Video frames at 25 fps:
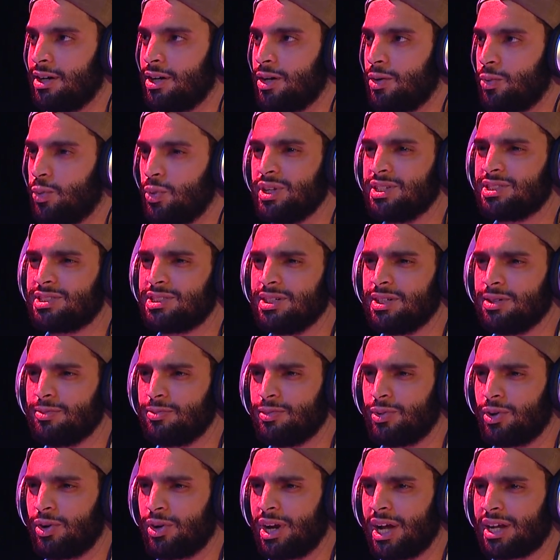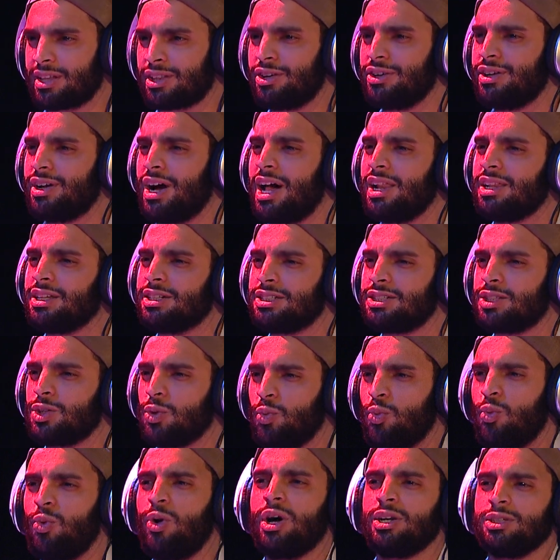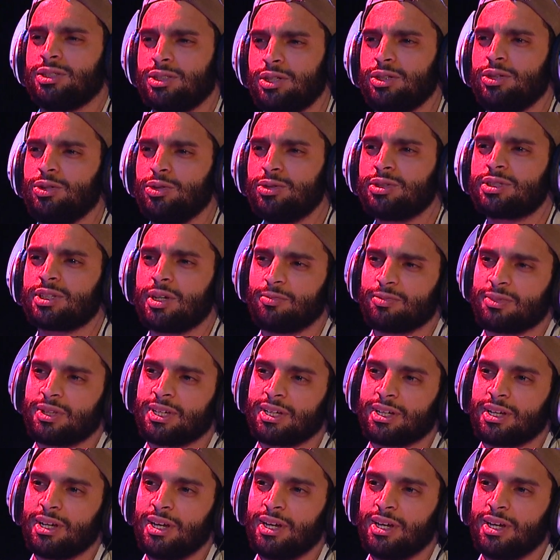wisdom or like their knowledge to want to do something.